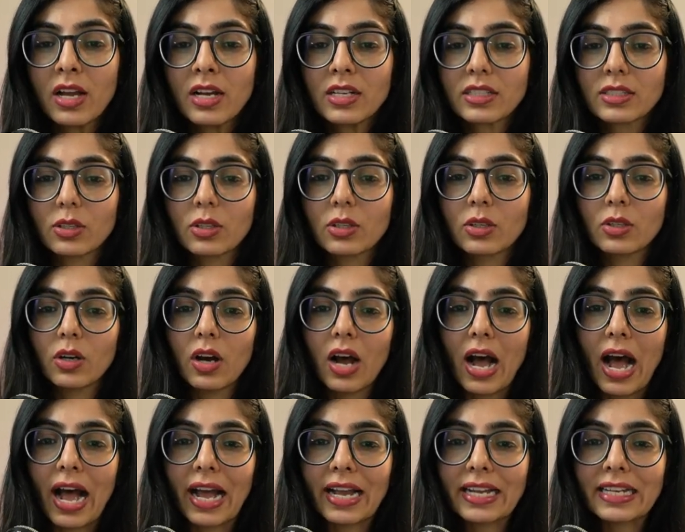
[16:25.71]
So
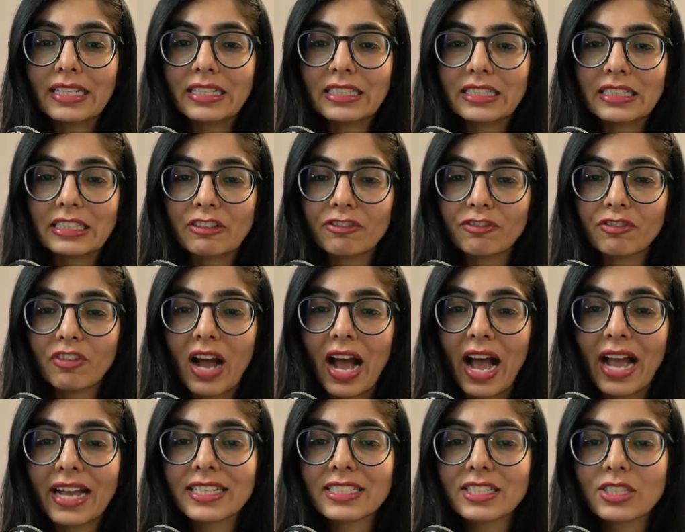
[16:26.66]
if
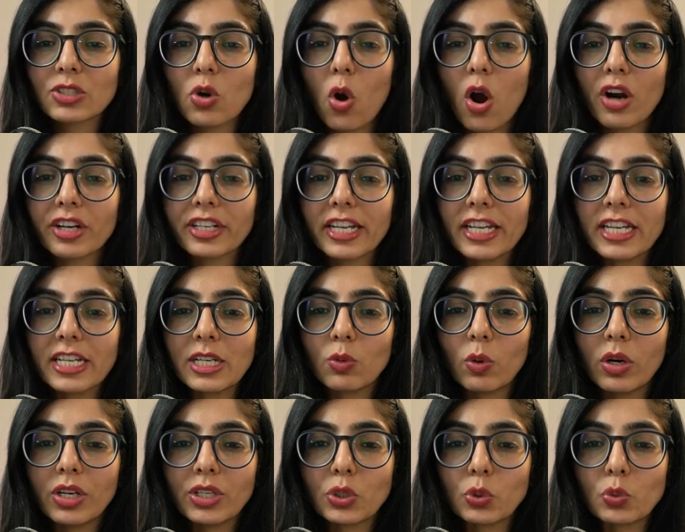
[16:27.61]
I is not
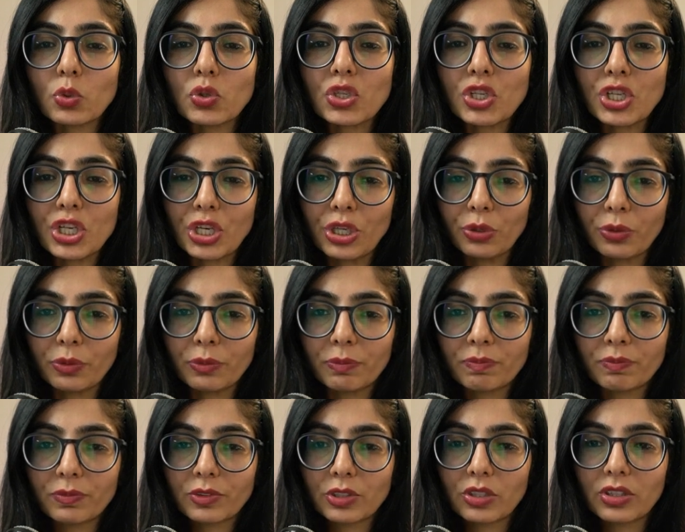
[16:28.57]
equal to 0,
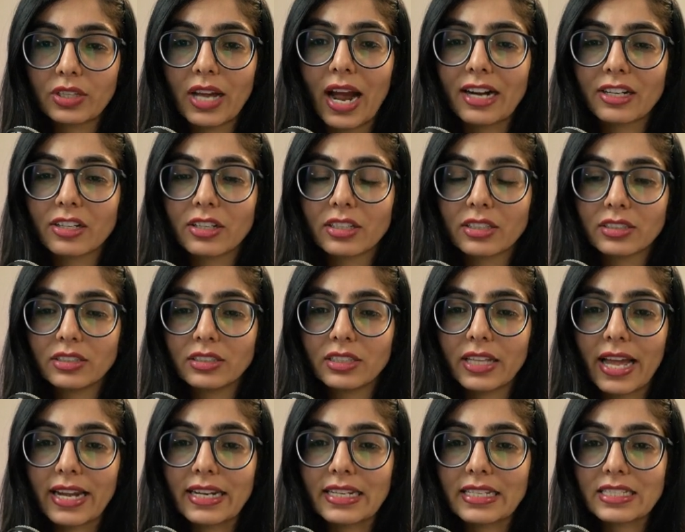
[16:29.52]
so that
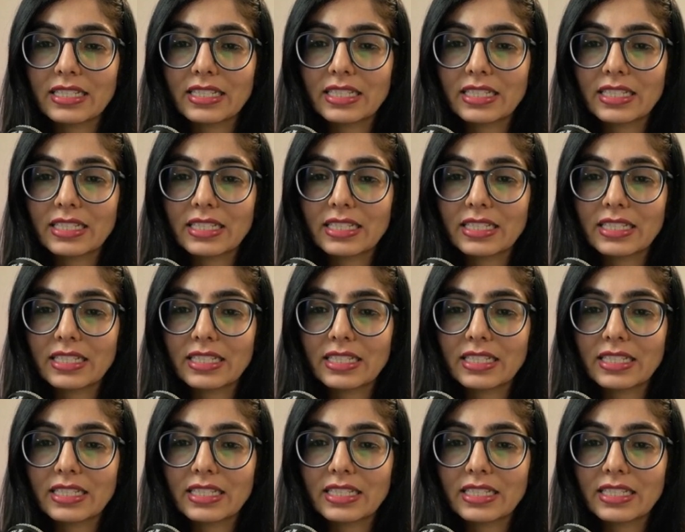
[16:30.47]
then